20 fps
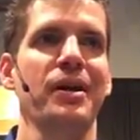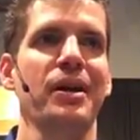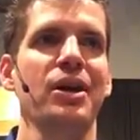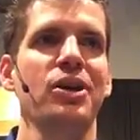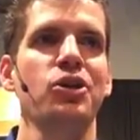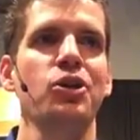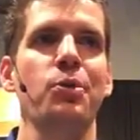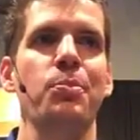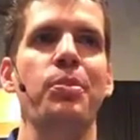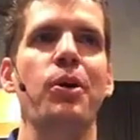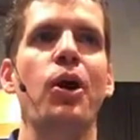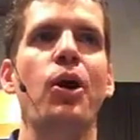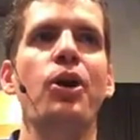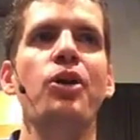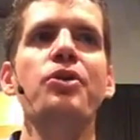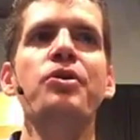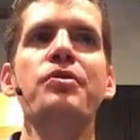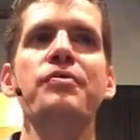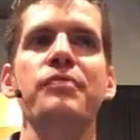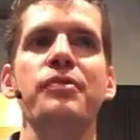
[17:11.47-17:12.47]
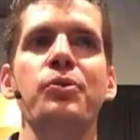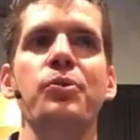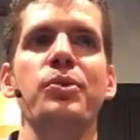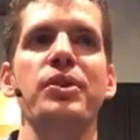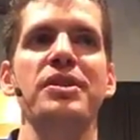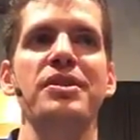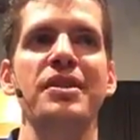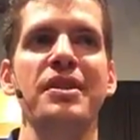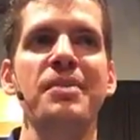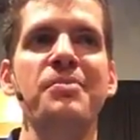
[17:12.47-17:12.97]
You know, part of the
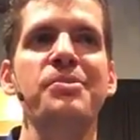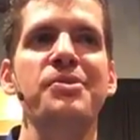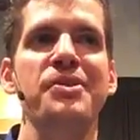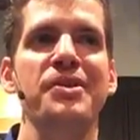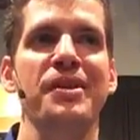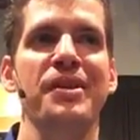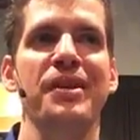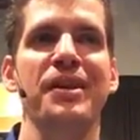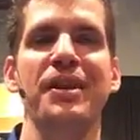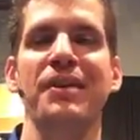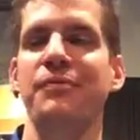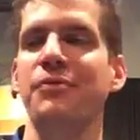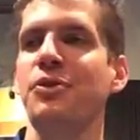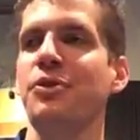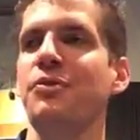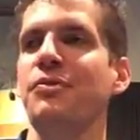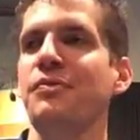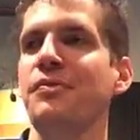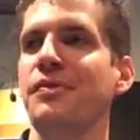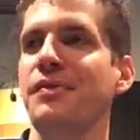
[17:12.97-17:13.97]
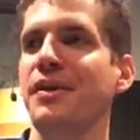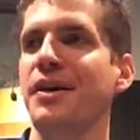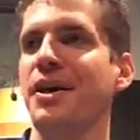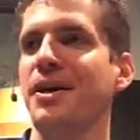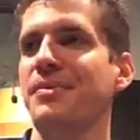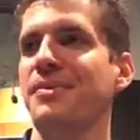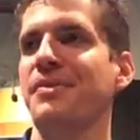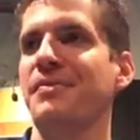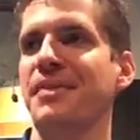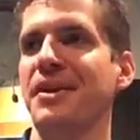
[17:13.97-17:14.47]
redemption, if you've
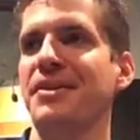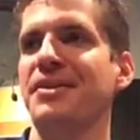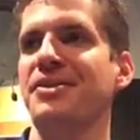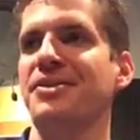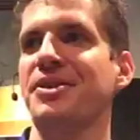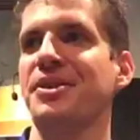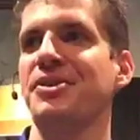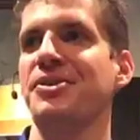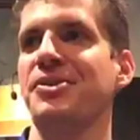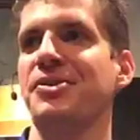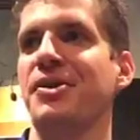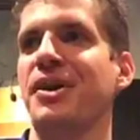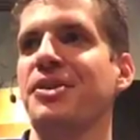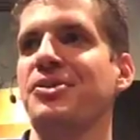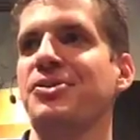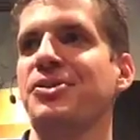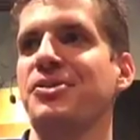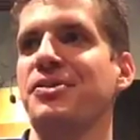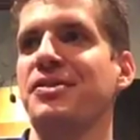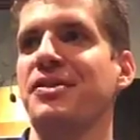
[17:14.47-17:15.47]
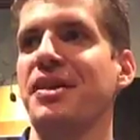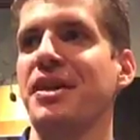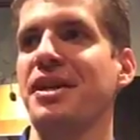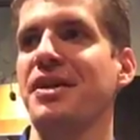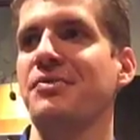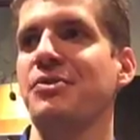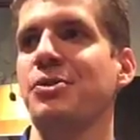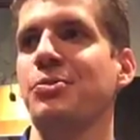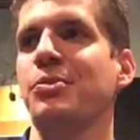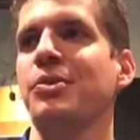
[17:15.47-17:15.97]
come to faith in Jesus Christ, you're
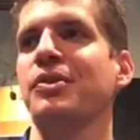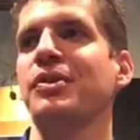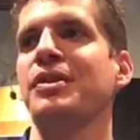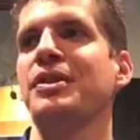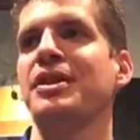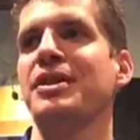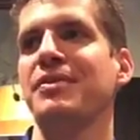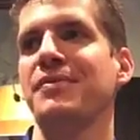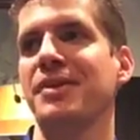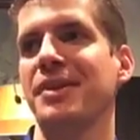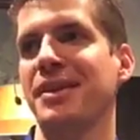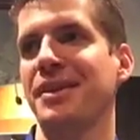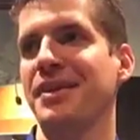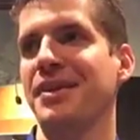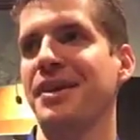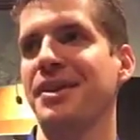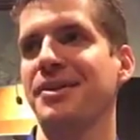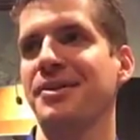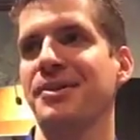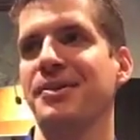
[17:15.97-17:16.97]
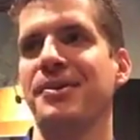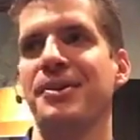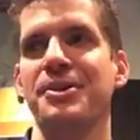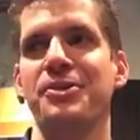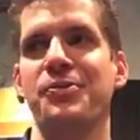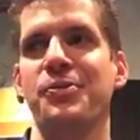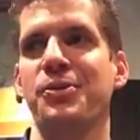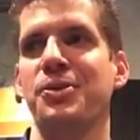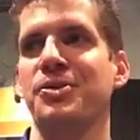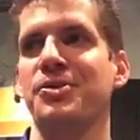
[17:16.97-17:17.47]
saved, you believe that he died on the cross
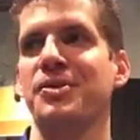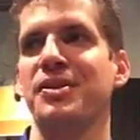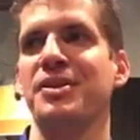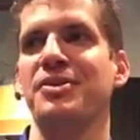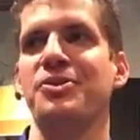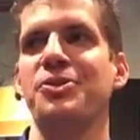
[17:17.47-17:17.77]
for your sins.